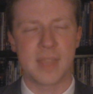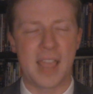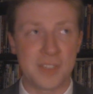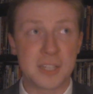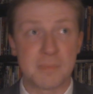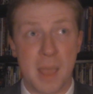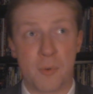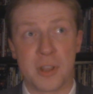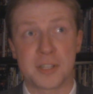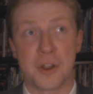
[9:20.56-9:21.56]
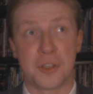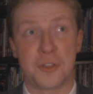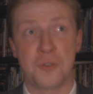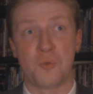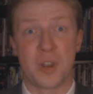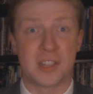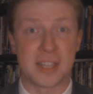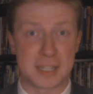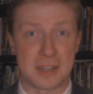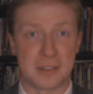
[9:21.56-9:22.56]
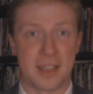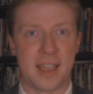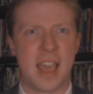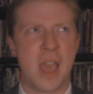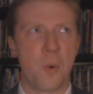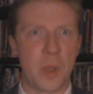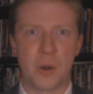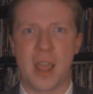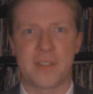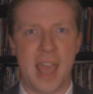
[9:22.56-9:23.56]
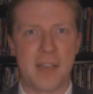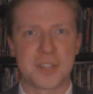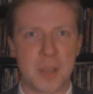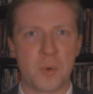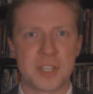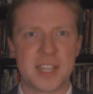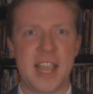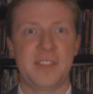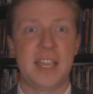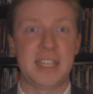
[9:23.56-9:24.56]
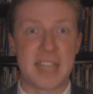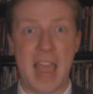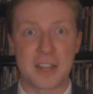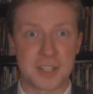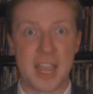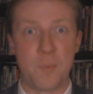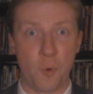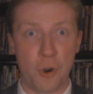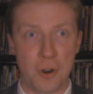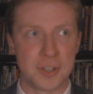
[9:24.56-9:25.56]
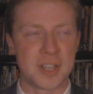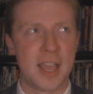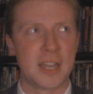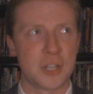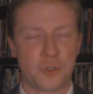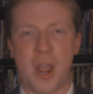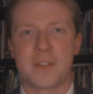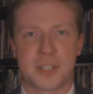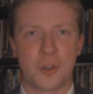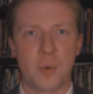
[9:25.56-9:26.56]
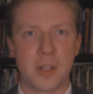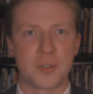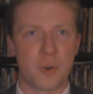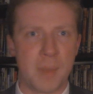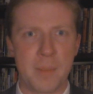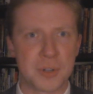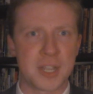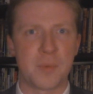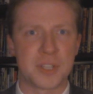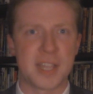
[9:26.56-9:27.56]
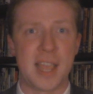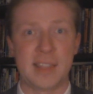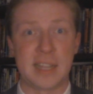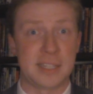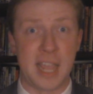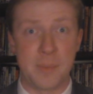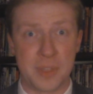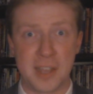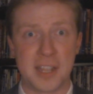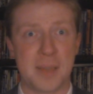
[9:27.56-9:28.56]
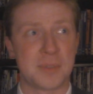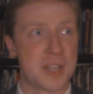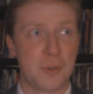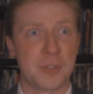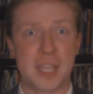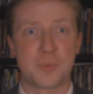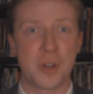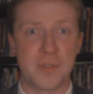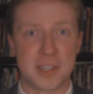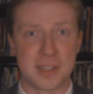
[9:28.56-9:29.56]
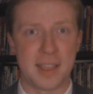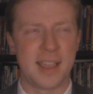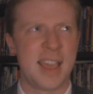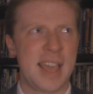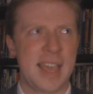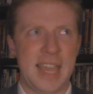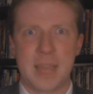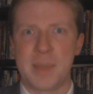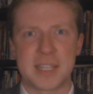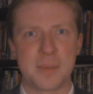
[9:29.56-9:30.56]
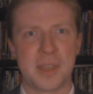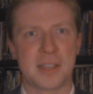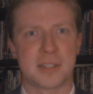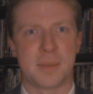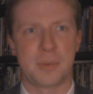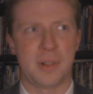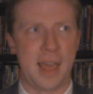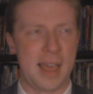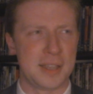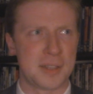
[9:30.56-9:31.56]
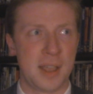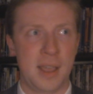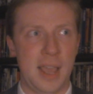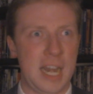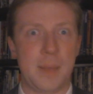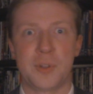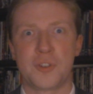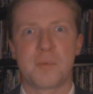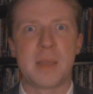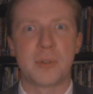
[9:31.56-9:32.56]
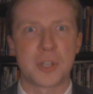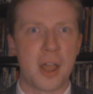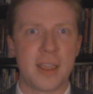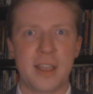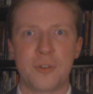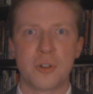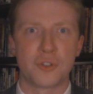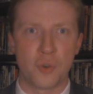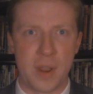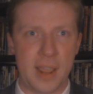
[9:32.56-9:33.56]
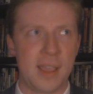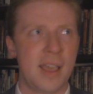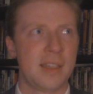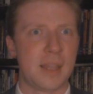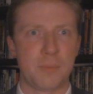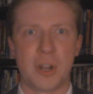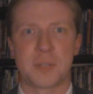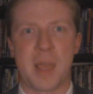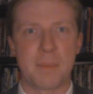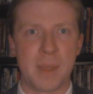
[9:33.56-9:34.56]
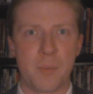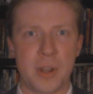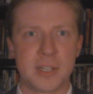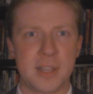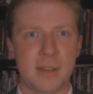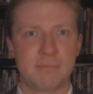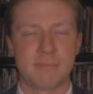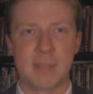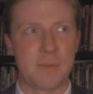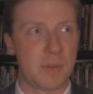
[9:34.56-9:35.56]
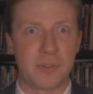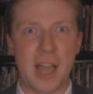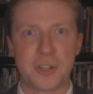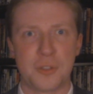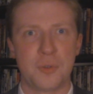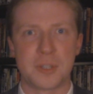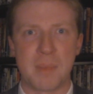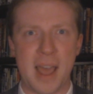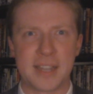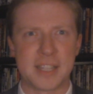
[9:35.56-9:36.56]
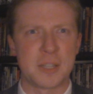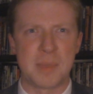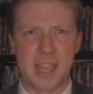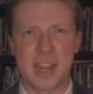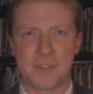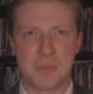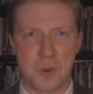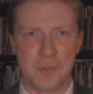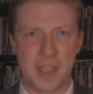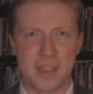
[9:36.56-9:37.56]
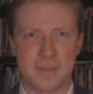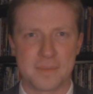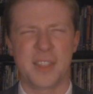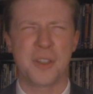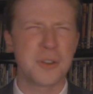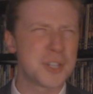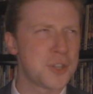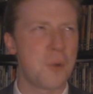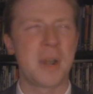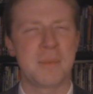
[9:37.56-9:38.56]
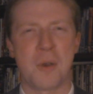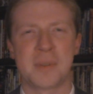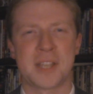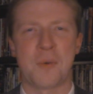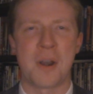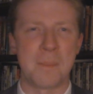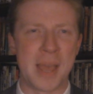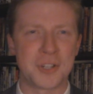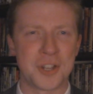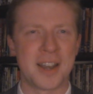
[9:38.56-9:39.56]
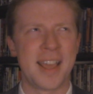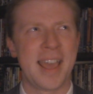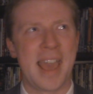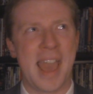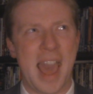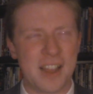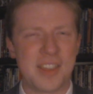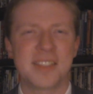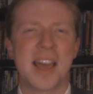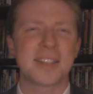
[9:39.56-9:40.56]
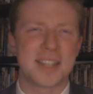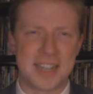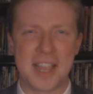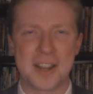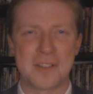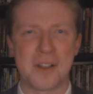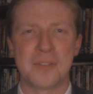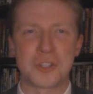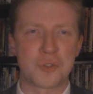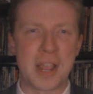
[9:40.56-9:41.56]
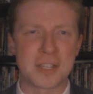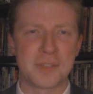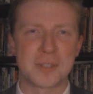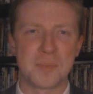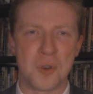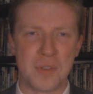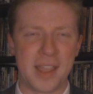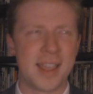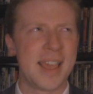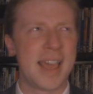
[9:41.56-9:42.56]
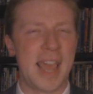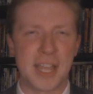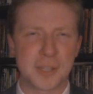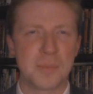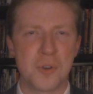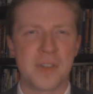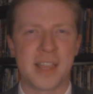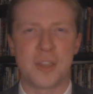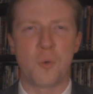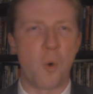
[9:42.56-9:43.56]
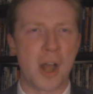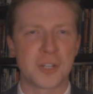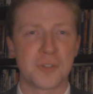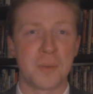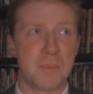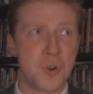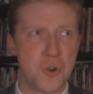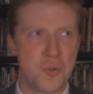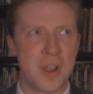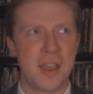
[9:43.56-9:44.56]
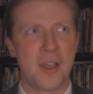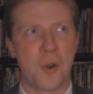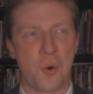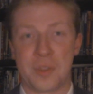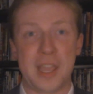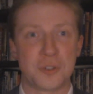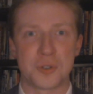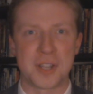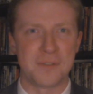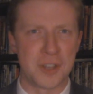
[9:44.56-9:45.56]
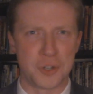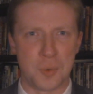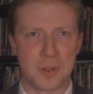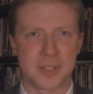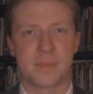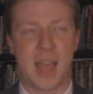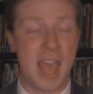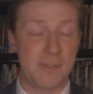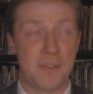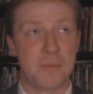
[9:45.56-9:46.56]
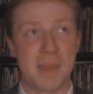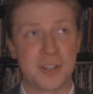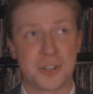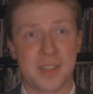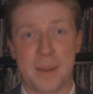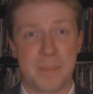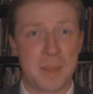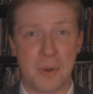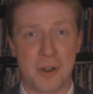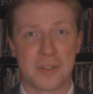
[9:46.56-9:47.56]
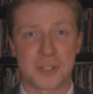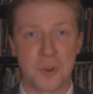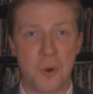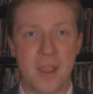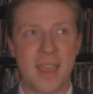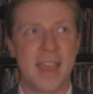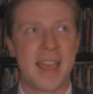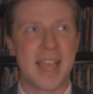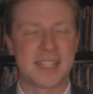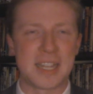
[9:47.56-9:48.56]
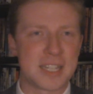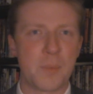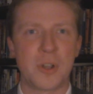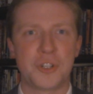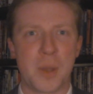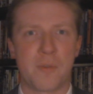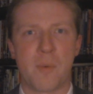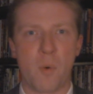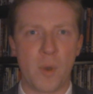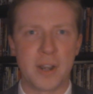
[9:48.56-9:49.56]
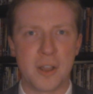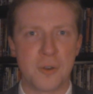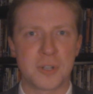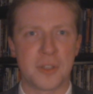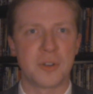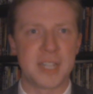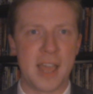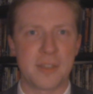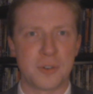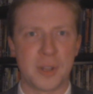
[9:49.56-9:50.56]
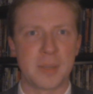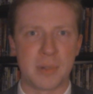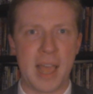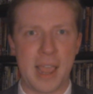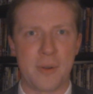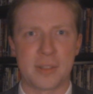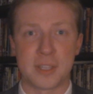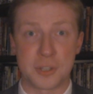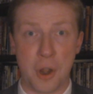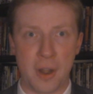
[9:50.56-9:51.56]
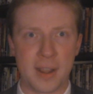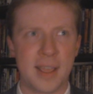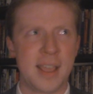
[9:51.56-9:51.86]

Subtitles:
And these memories are cued realistically. We don't have to have someone saying the exact same words to drive Stillwell to remember someone saying that same thing to him several days previously. It can be something as simple as an image of people talking under a tree that brings back memories that have been flashing through his mind since the beginning of the movie. There are so many moments I want to mention, and I think that's indicative of the strengths of this movie. It's a movie that you watch for the mood or the interesting visuals. I haven't even mentioned that a big part of the story is that someone jumped from a window to their death during the blackout at the start.